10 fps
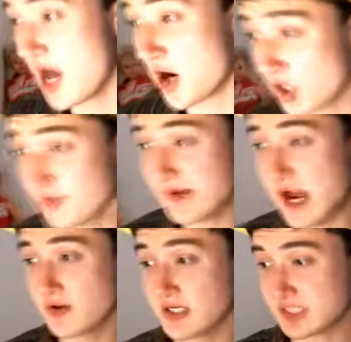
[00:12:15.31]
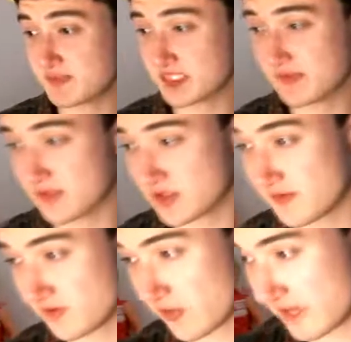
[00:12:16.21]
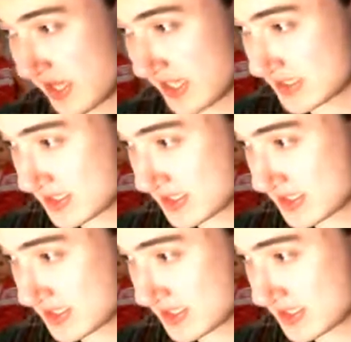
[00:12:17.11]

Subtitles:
Earth Power is specifically for things